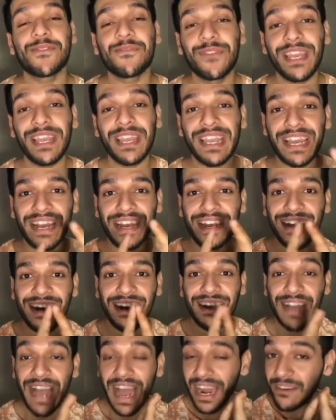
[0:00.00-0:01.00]
So we
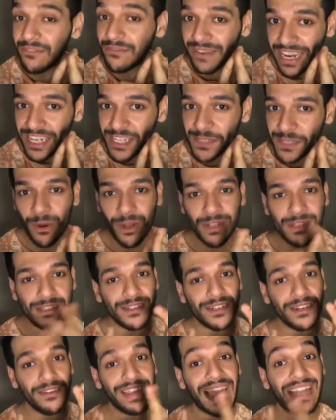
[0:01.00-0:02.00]
had flights
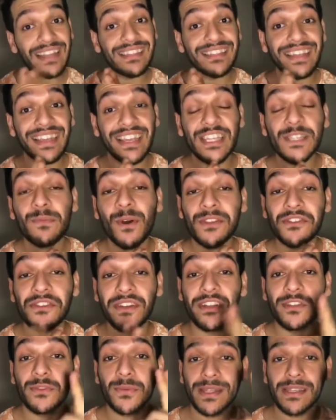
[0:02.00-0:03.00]
sponsored, we had stays
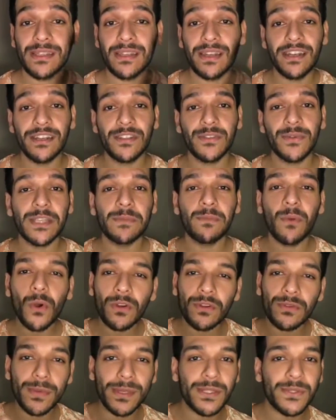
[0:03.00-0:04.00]
sponsored in Switzerland. So I
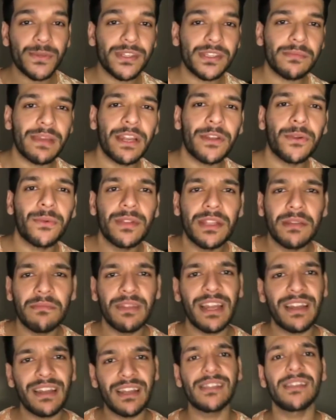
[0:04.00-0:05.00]
spoke to Swiss Tourism and told
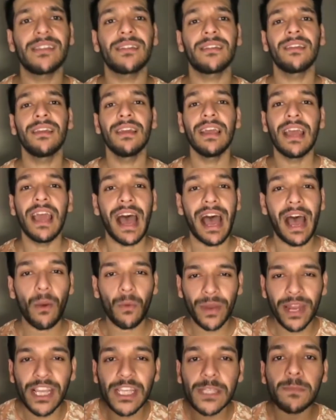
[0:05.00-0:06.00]
them that, listen,
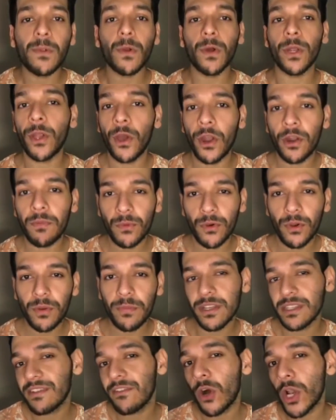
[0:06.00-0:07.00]
I want to explore Europe
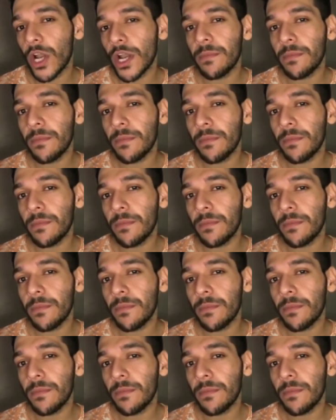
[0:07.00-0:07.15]
more because I've